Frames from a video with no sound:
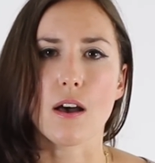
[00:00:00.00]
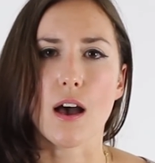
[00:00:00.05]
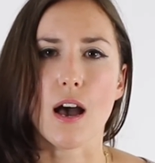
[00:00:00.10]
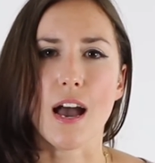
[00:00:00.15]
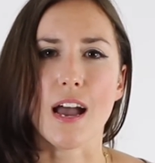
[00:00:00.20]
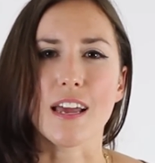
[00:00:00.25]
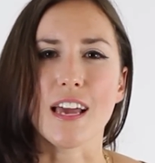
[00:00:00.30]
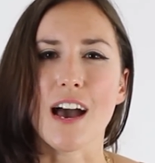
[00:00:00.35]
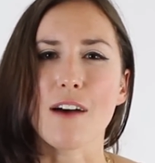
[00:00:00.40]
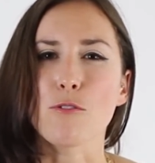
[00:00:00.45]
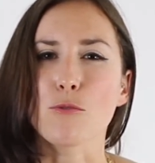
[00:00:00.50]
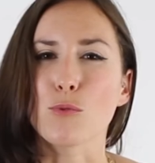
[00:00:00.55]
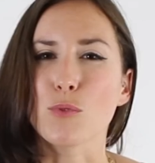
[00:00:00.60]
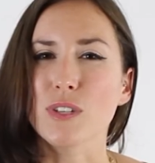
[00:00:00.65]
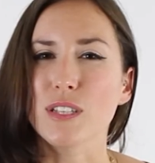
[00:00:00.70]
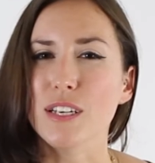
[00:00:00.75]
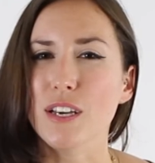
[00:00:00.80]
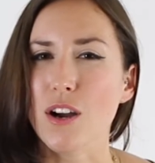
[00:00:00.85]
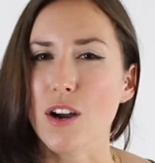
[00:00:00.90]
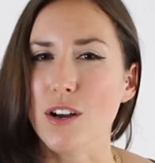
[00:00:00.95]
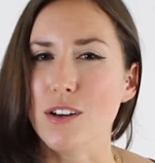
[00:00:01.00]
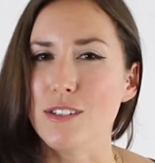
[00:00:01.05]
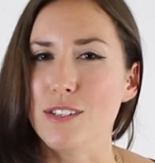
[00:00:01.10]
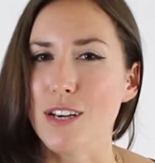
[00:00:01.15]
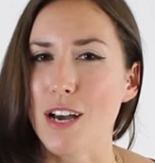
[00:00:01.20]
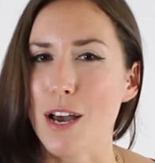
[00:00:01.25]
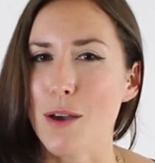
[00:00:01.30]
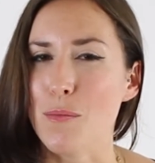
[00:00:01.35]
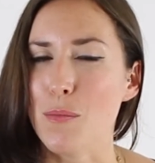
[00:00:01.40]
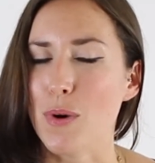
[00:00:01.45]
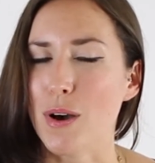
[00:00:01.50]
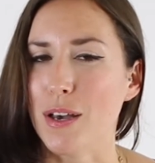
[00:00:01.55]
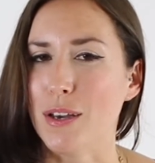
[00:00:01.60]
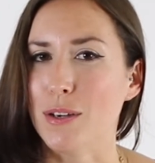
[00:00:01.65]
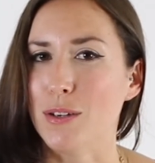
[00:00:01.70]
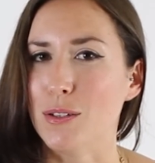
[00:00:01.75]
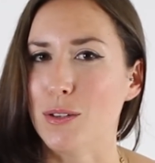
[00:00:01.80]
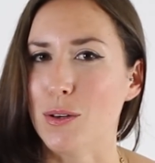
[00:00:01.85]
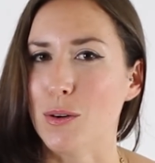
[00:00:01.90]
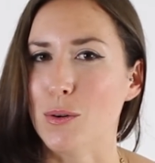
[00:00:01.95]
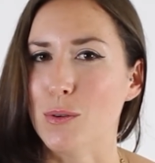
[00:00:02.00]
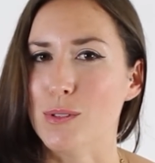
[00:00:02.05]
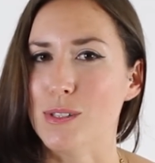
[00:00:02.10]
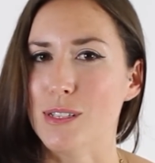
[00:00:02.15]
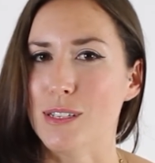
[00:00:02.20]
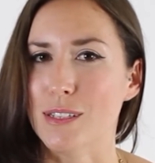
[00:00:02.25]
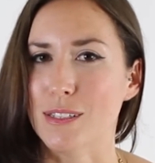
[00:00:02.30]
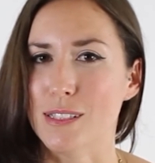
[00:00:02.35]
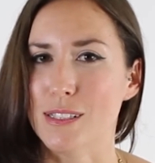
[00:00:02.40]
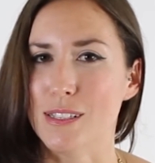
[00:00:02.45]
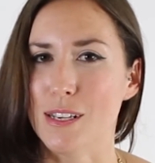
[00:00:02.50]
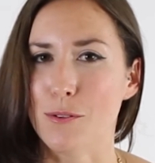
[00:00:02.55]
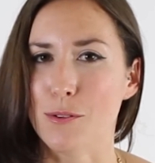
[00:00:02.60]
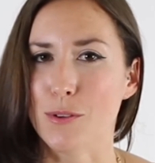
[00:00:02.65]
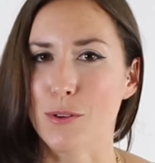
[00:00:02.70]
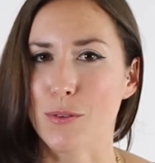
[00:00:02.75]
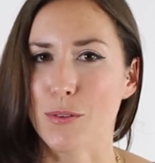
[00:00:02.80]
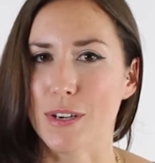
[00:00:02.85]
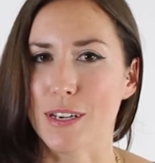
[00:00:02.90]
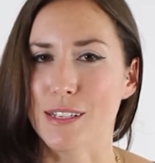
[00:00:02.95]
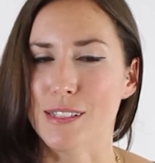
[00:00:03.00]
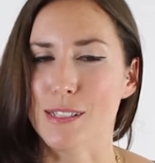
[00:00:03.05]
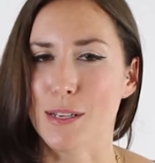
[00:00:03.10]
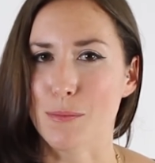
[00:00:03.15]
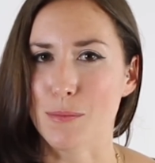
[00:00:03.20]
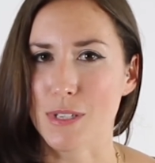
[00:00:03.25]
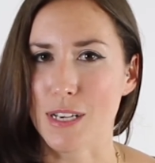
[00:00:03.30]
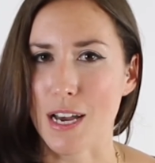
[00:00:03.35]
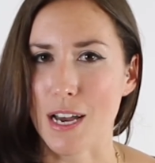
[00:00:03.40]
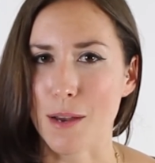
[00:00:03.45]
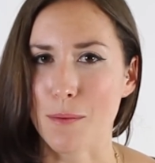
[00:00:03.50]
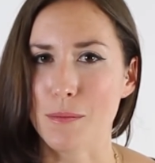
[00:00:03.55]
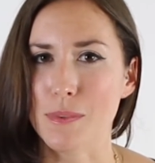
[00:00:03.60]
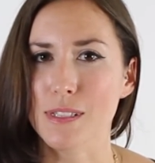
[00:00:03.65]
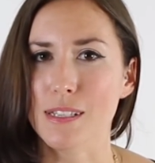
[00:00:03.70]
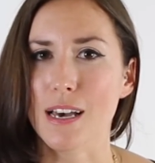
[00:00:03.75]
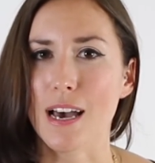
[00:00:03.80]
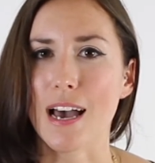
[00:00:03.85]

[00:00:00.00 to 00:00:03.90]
I have a really hard time buying clothes in South Korea sometimes.